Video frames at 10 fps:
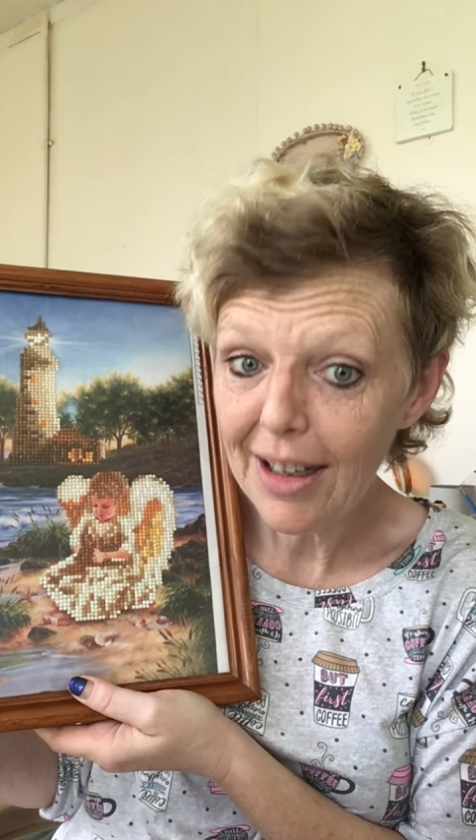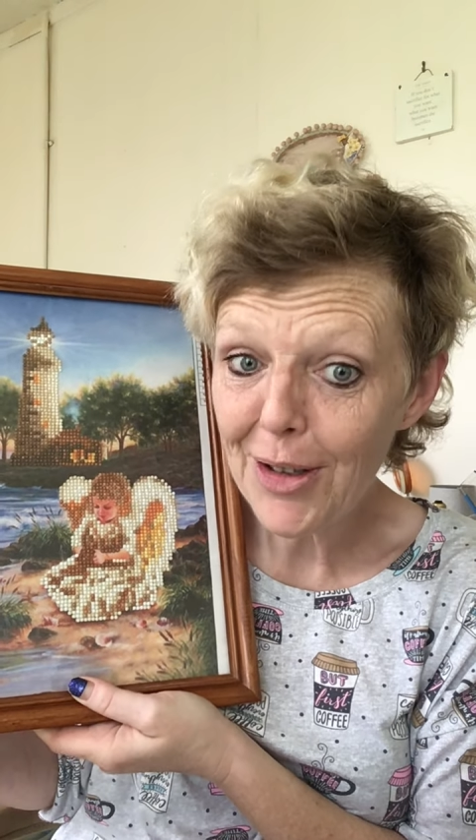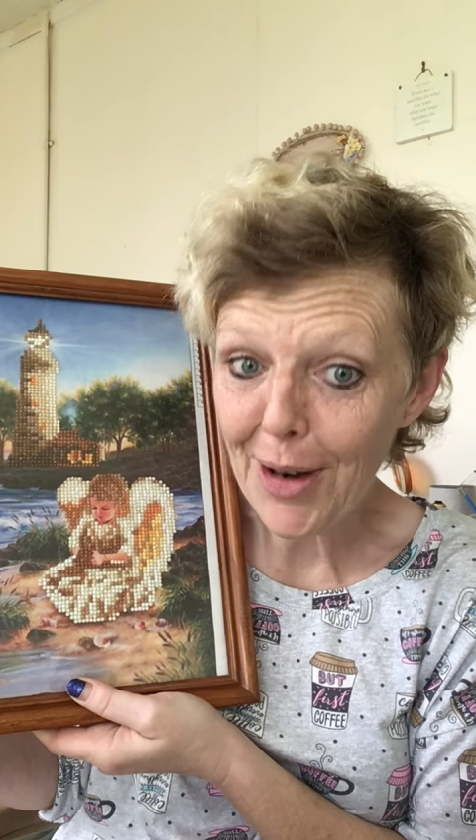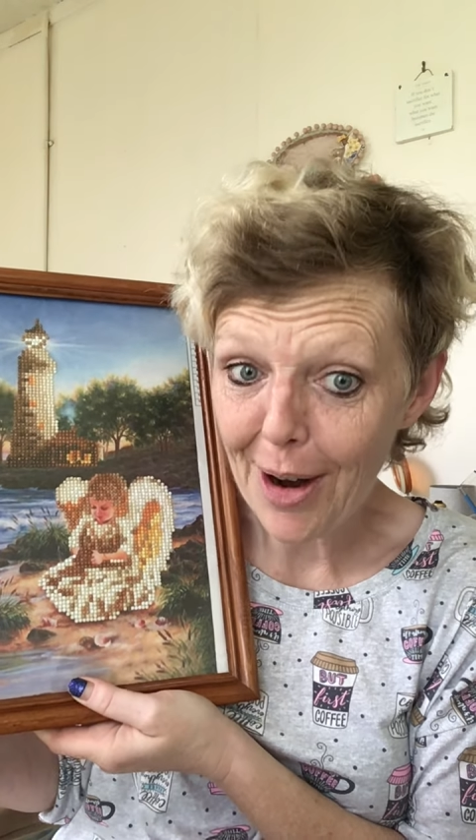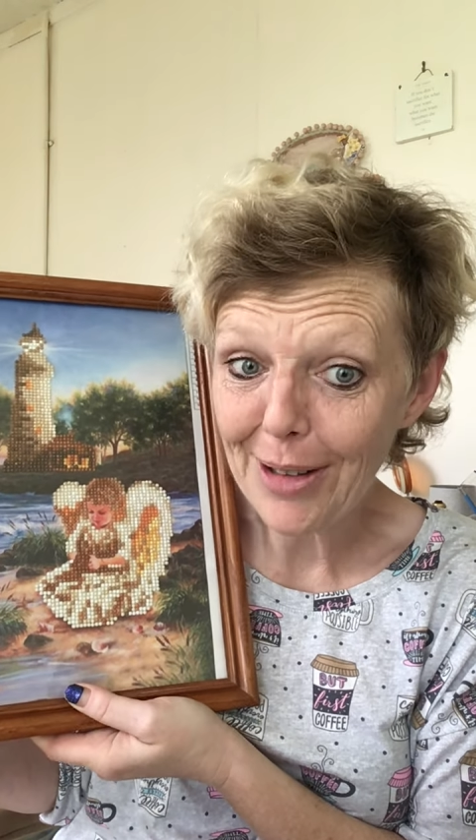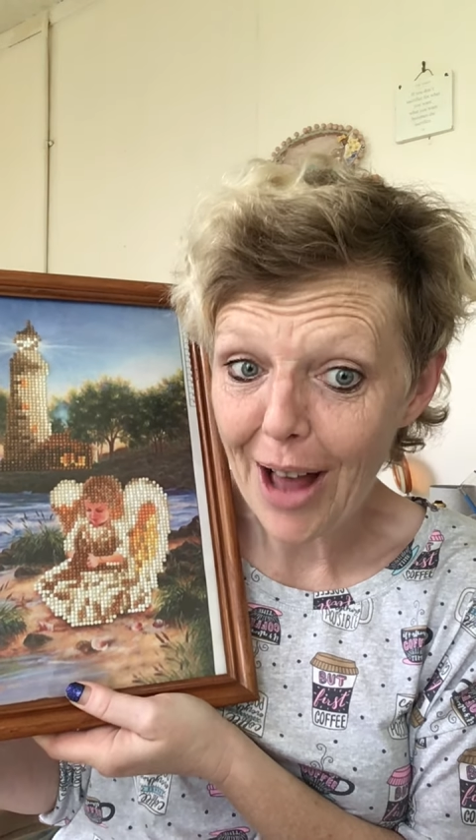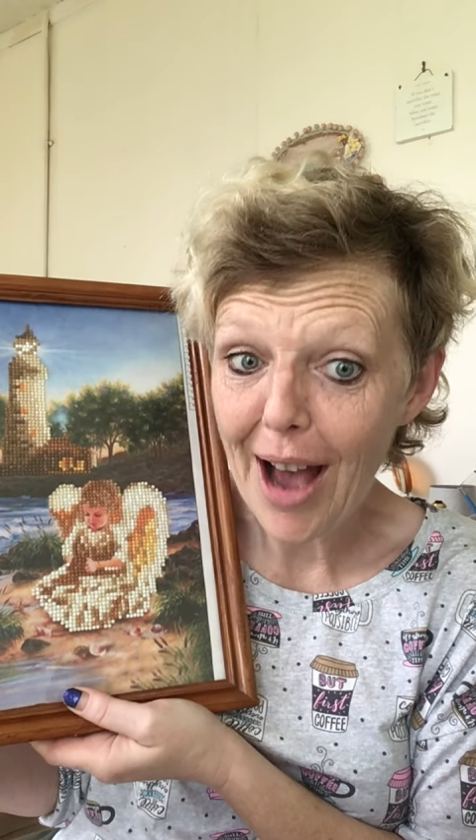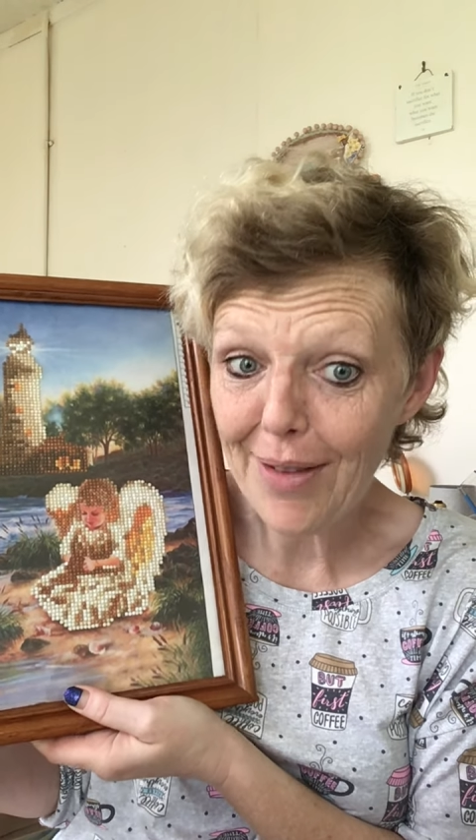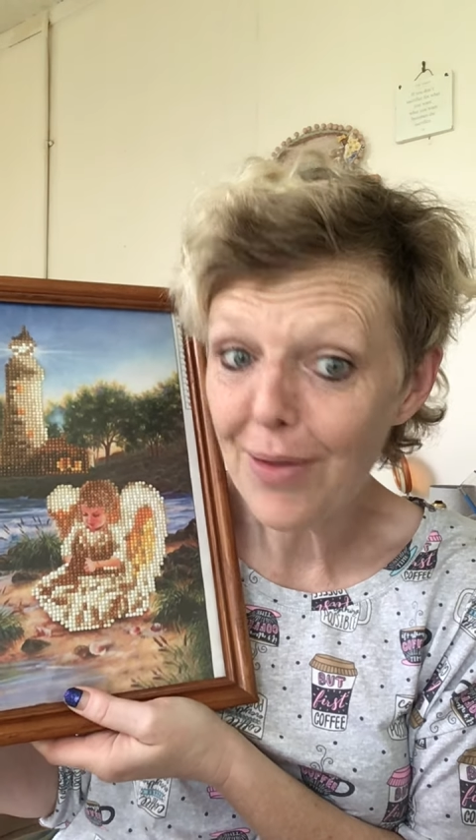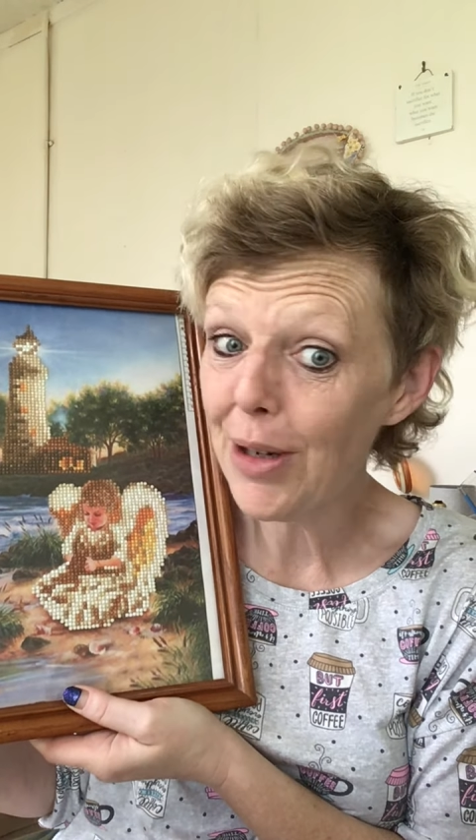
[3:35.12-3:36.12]
during our
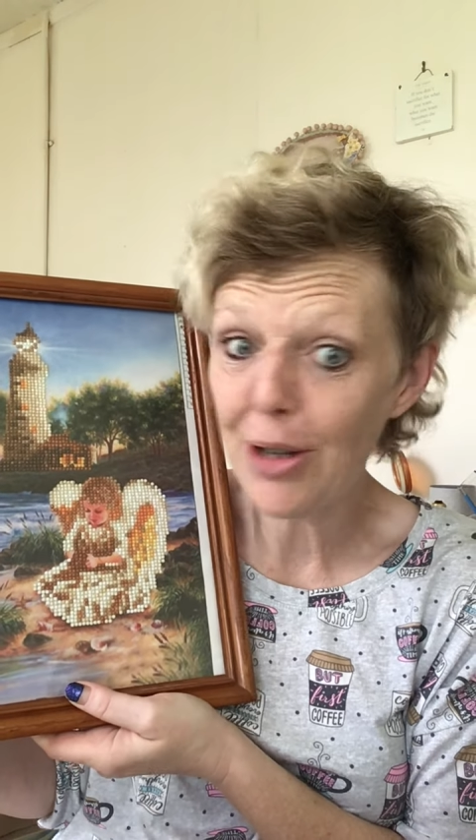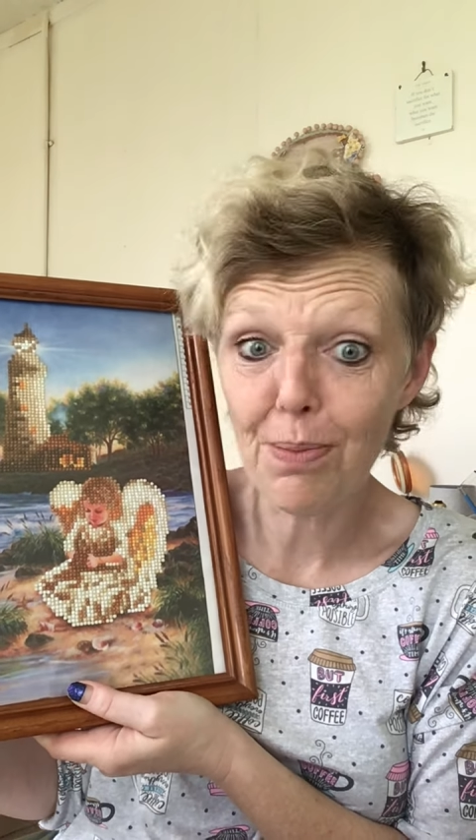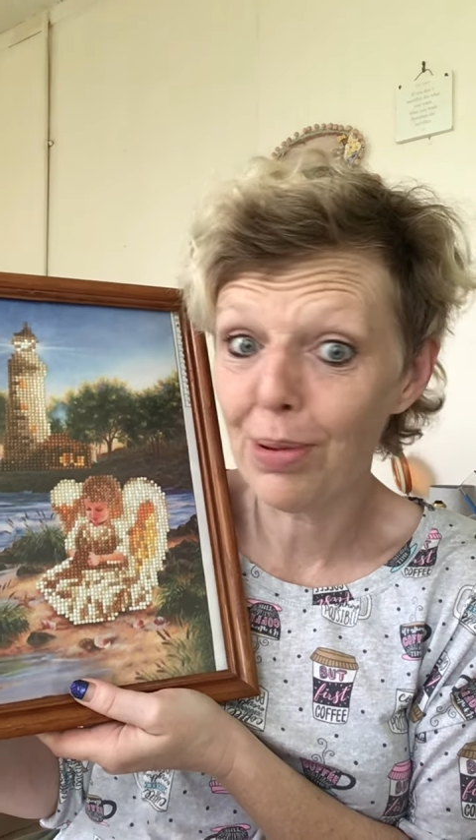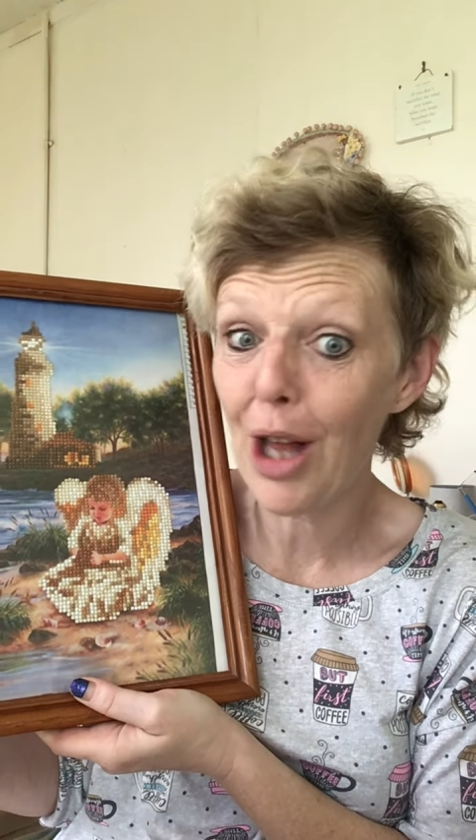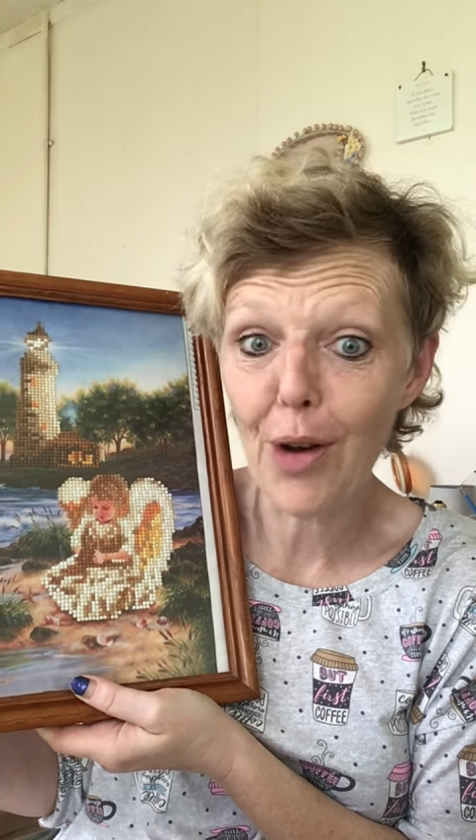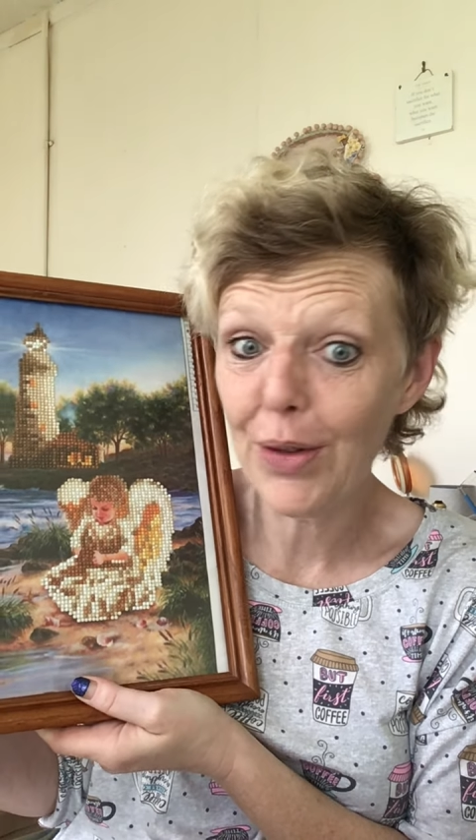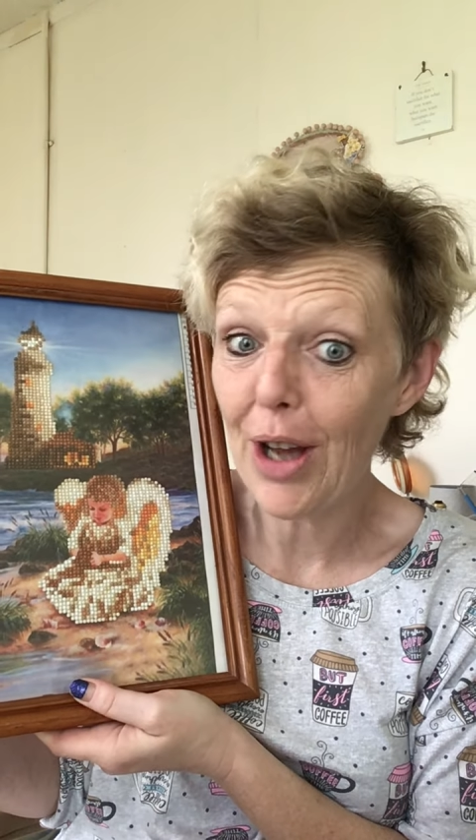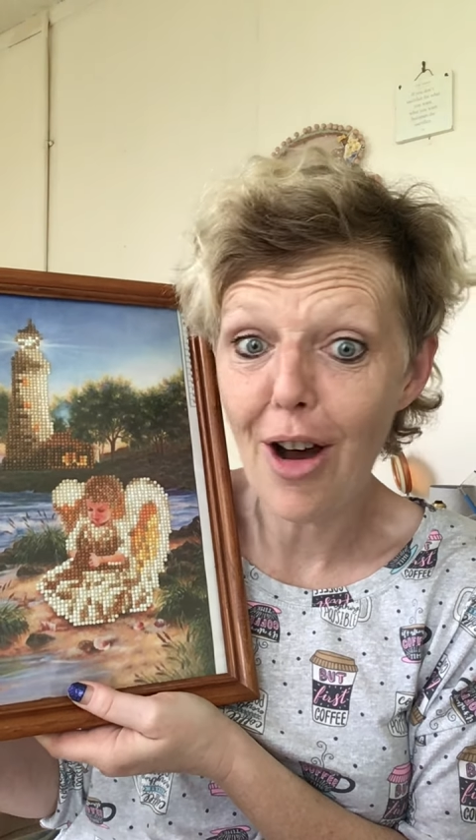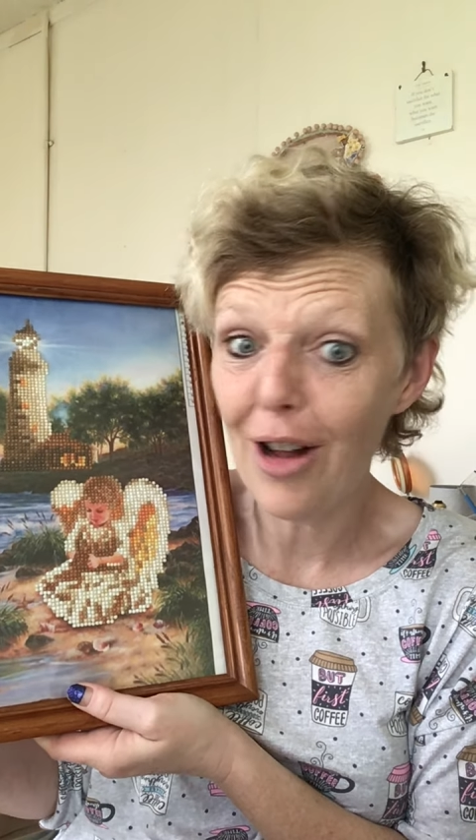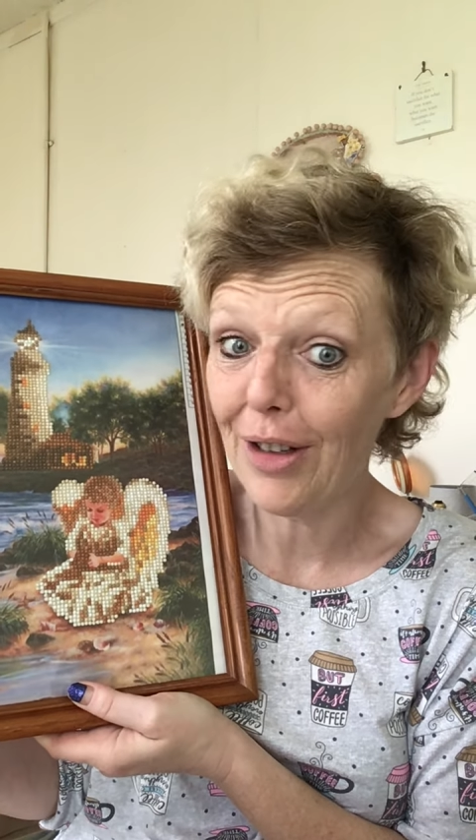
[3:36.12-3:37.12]
live, which blows
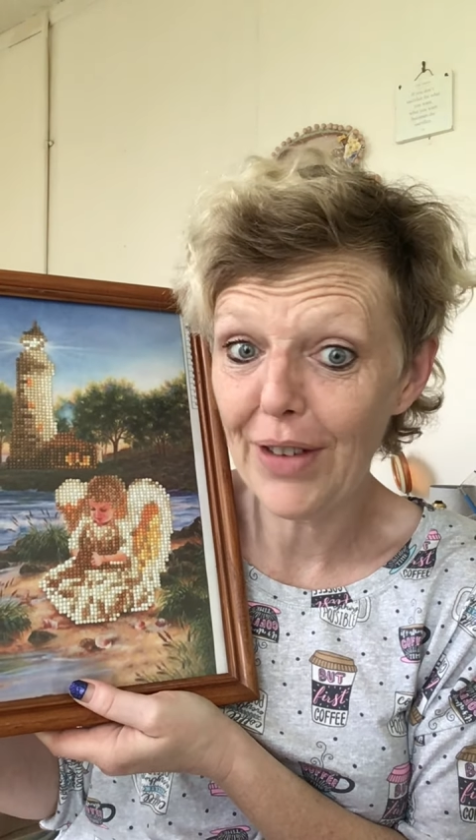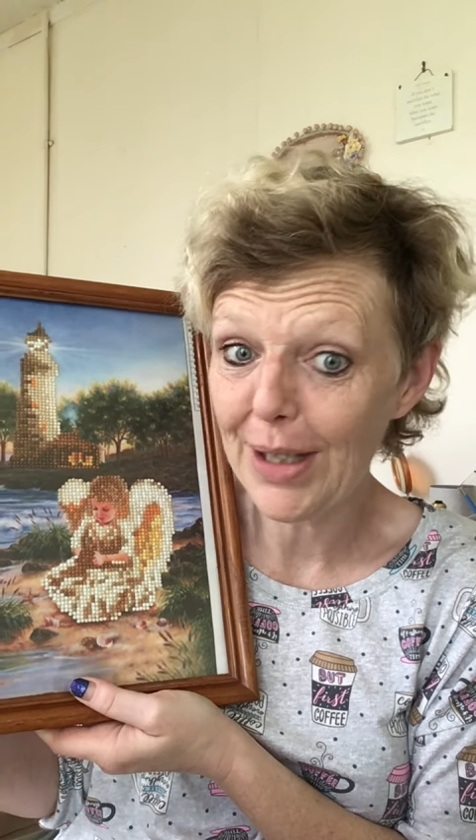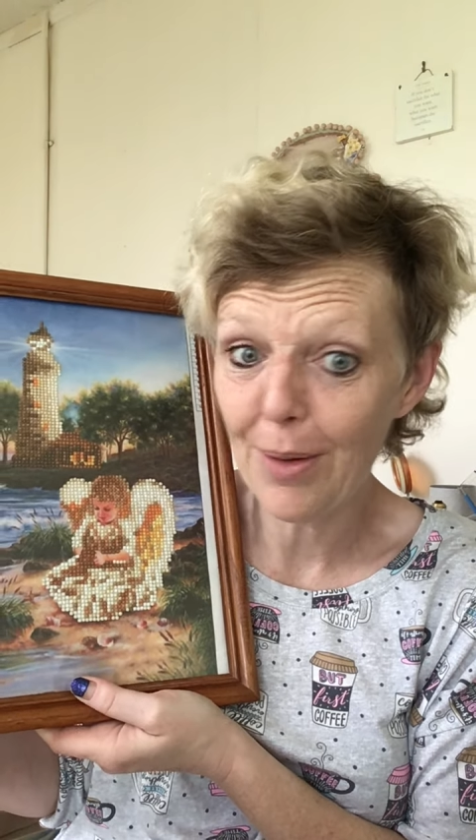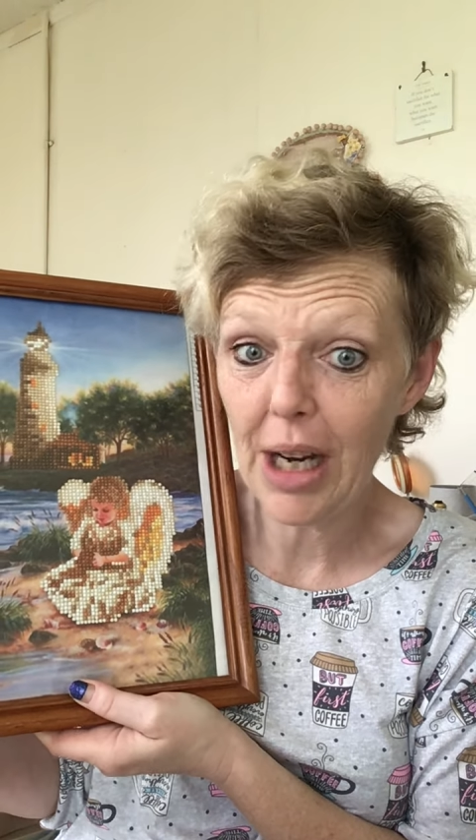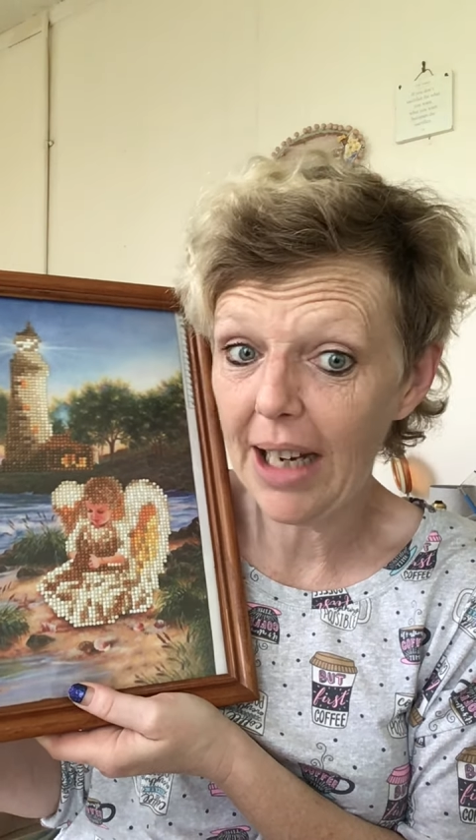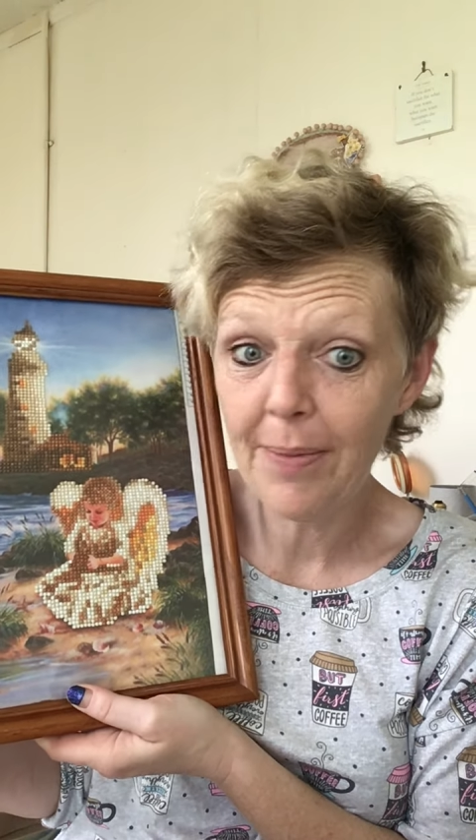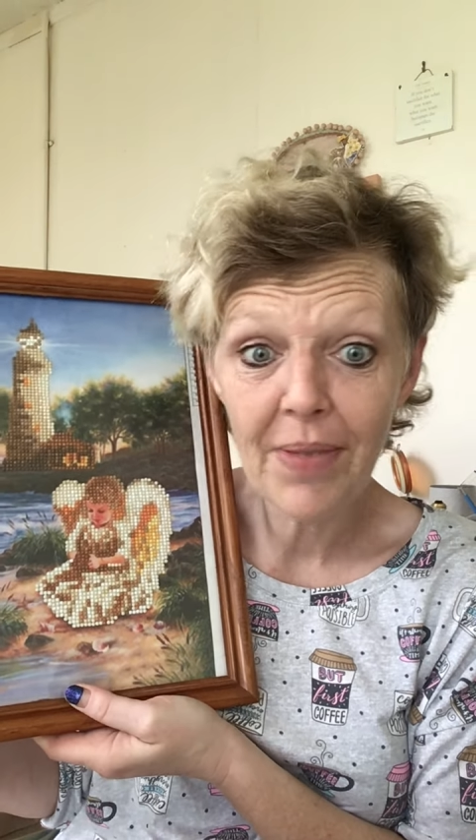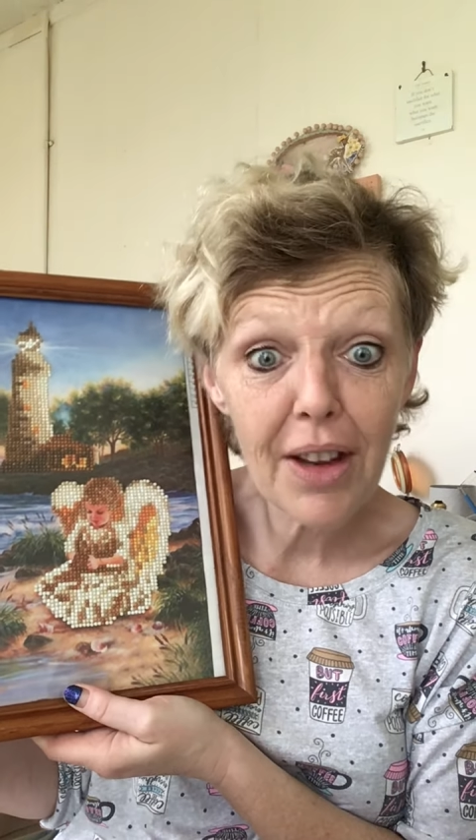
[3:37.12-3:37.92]
all of us away.